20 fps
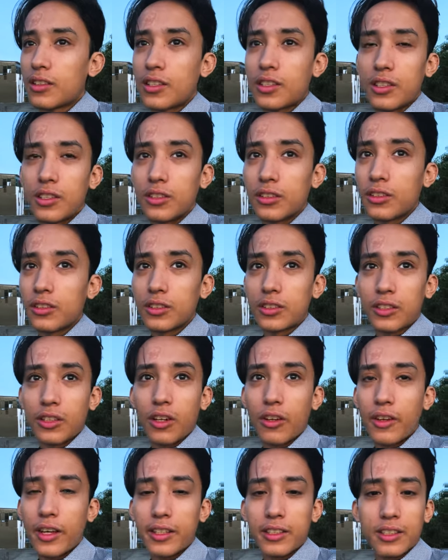healed and
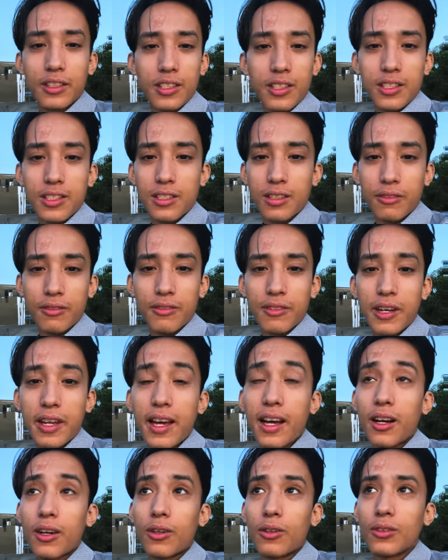all that good stuff
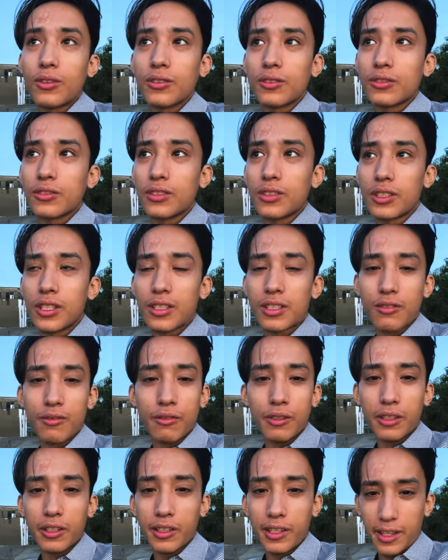now. You get to
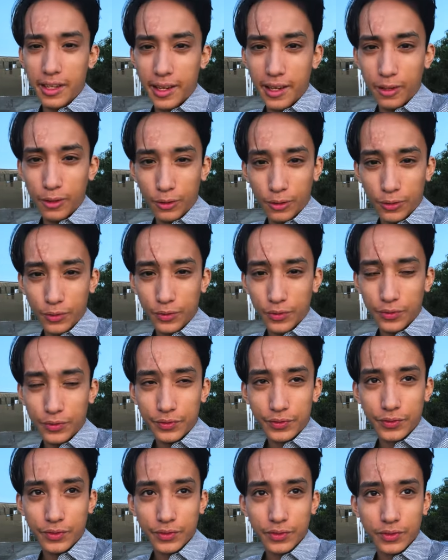feel it now.
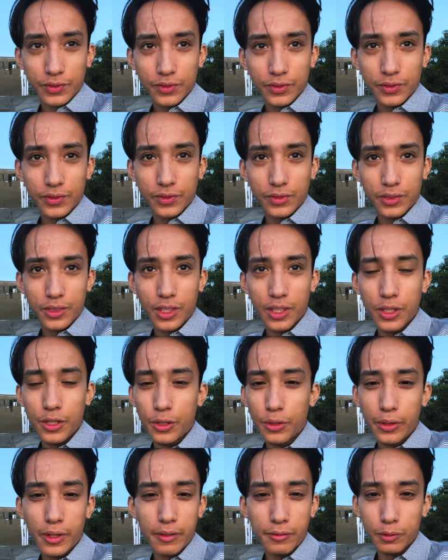And you
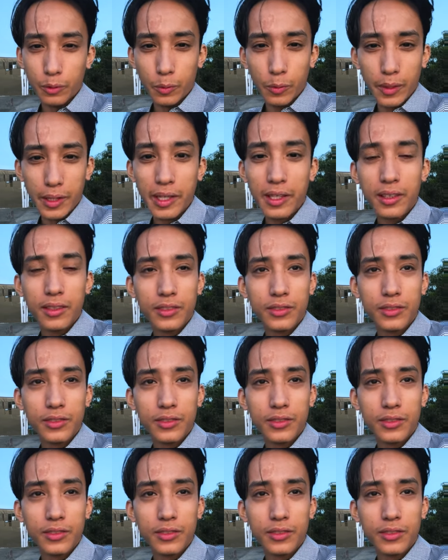don't have to wait.